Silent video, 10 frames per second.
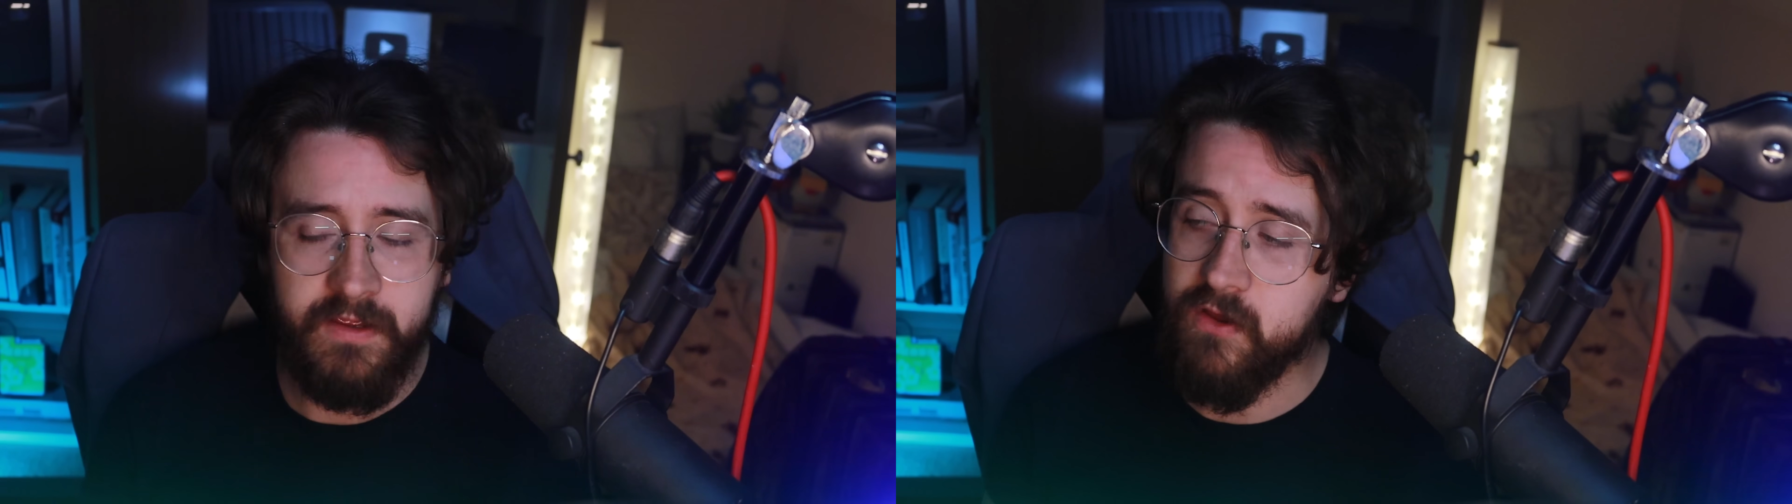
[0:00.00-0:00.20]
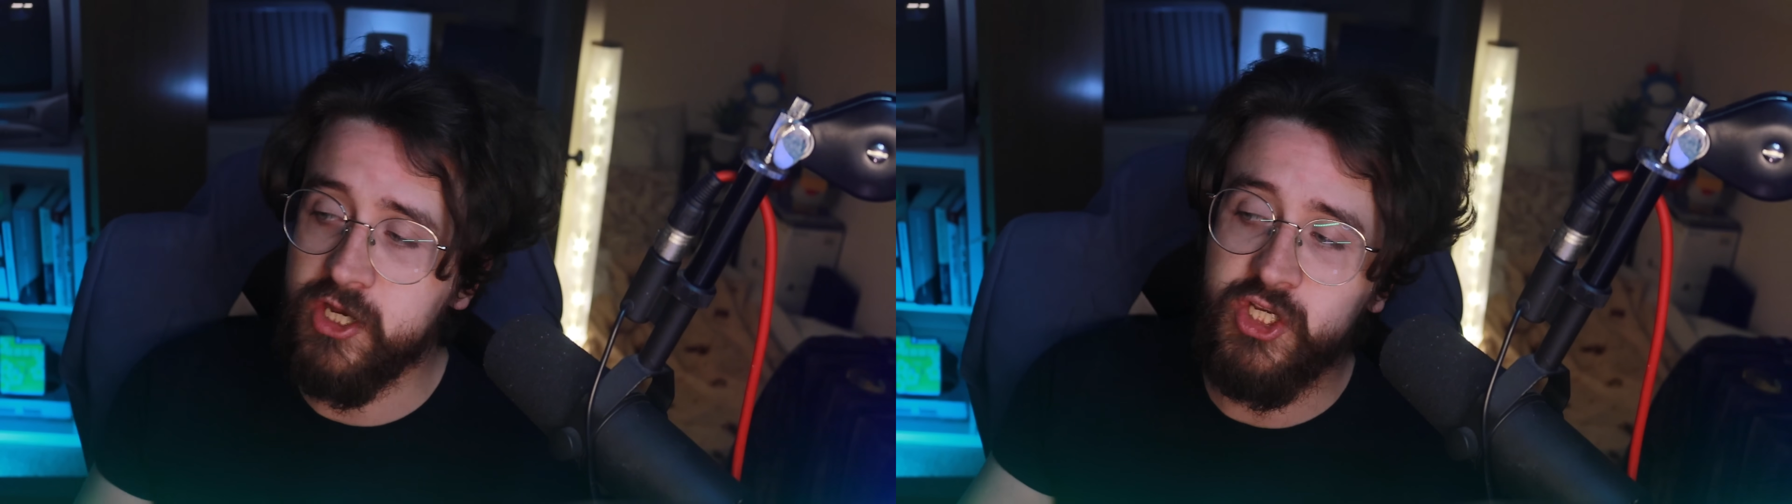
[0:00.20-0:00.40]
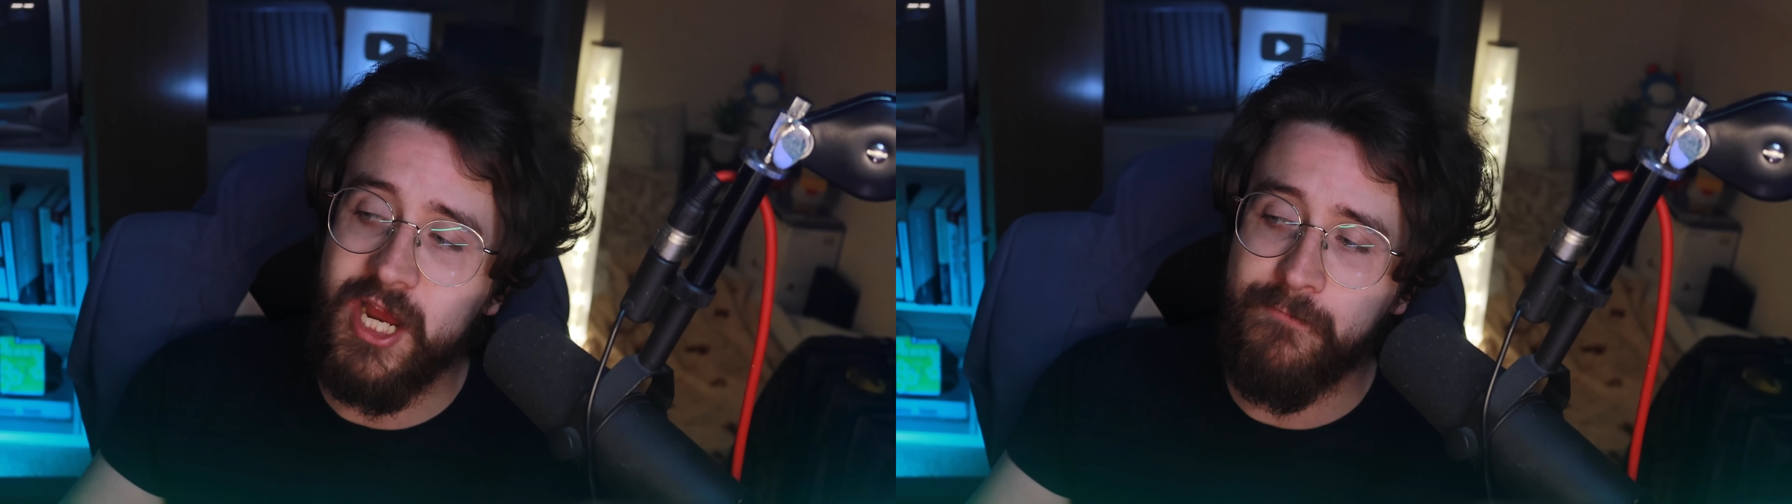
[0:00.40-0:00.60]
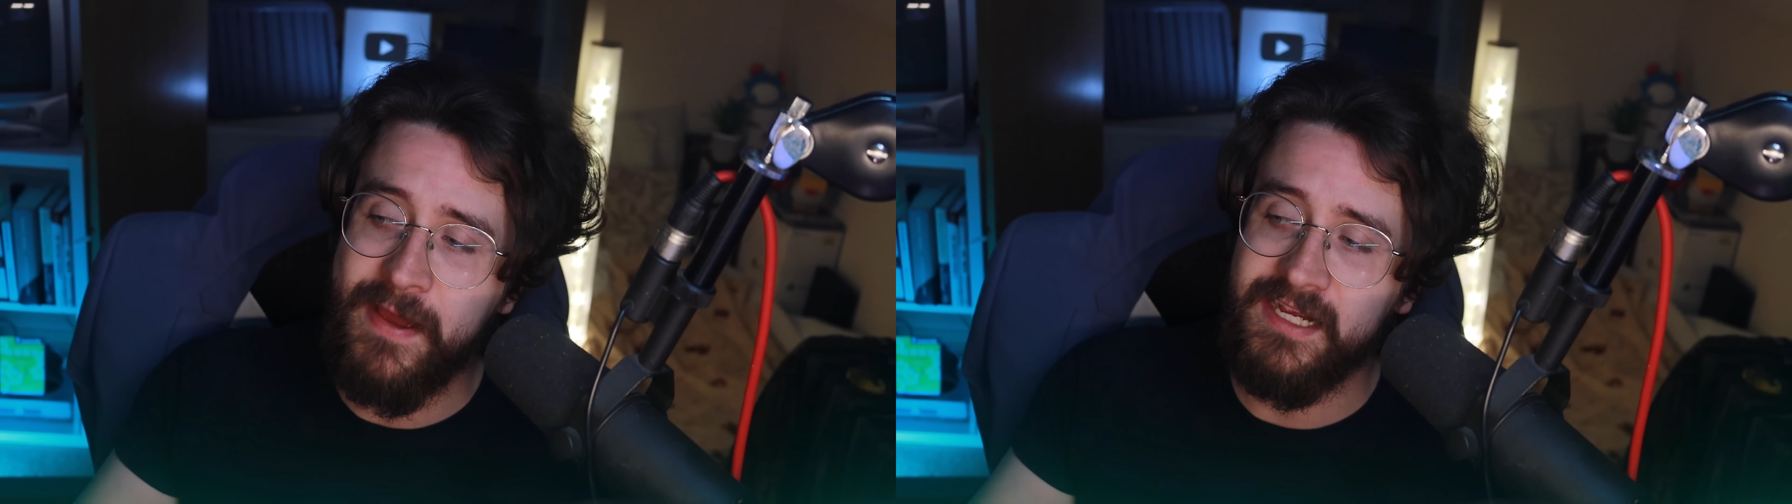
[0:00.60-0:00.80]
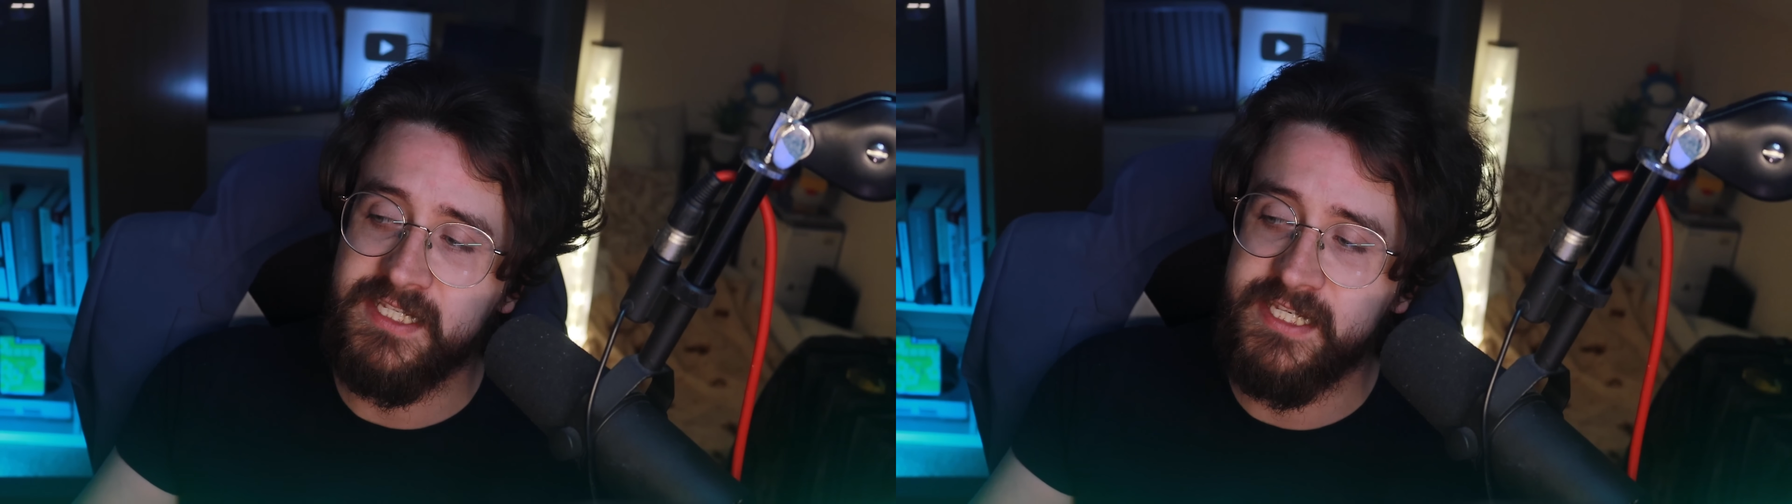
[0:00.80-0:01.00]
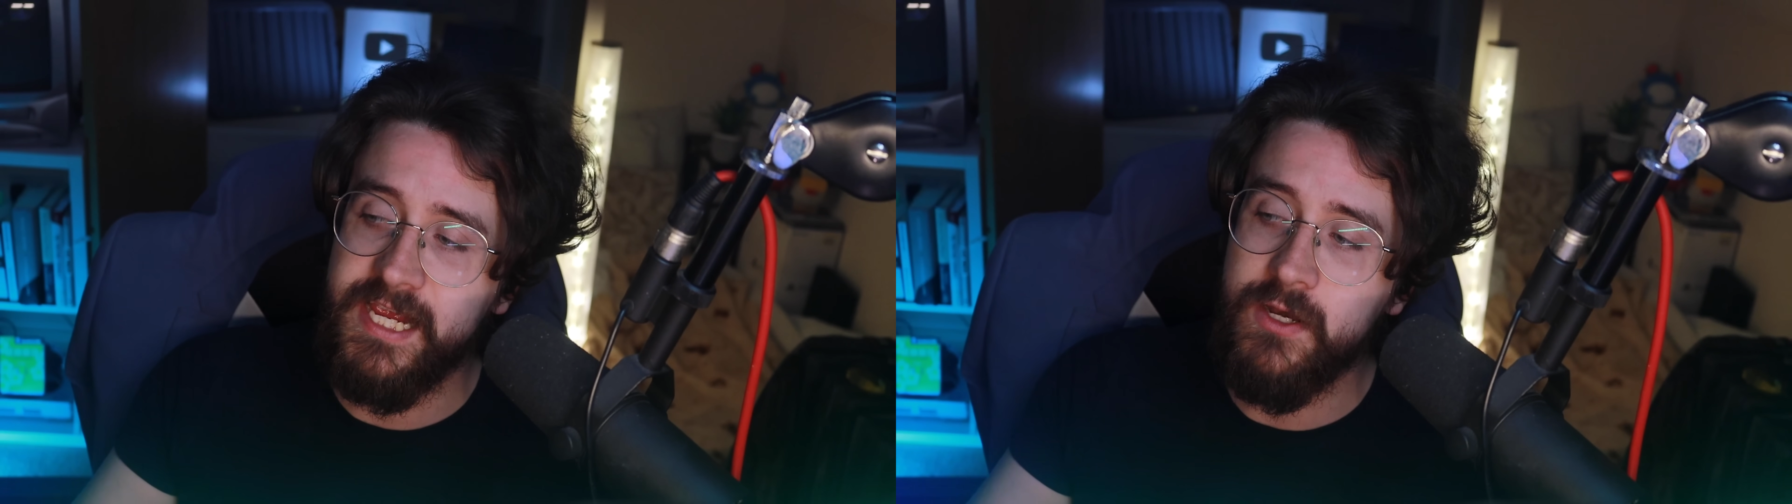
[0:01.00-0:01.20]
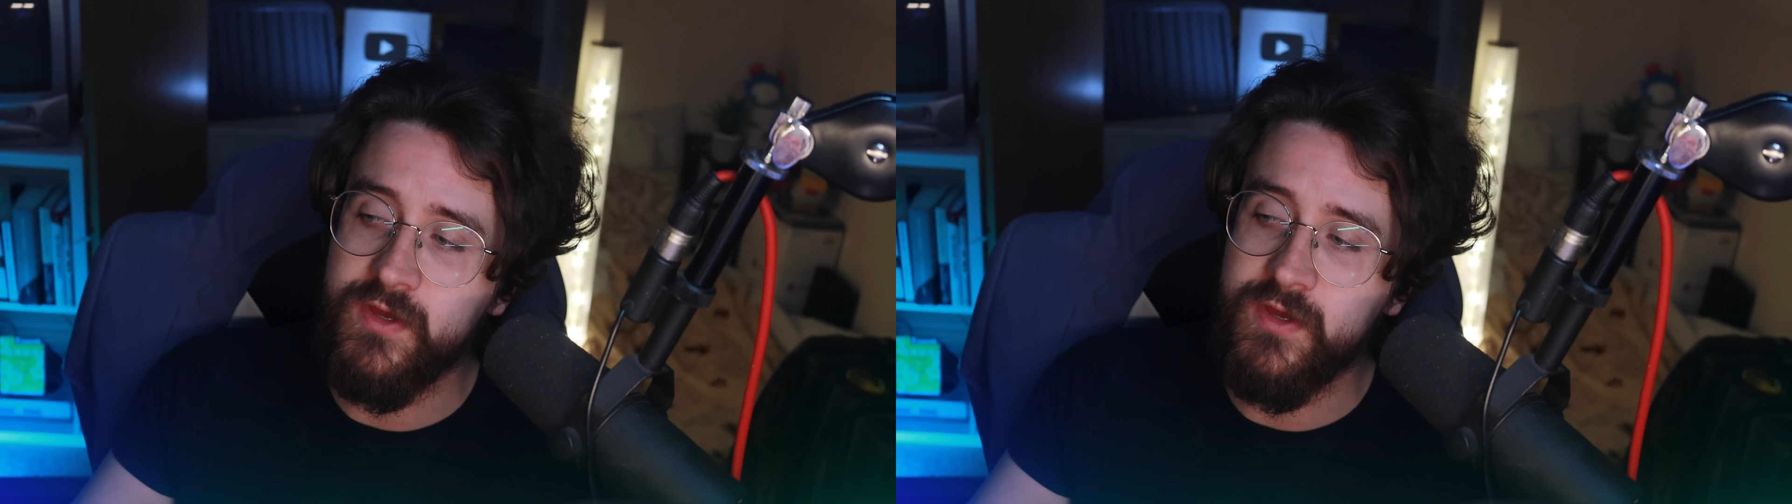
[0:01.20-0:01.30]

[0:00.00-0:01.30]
You got the jetpack scene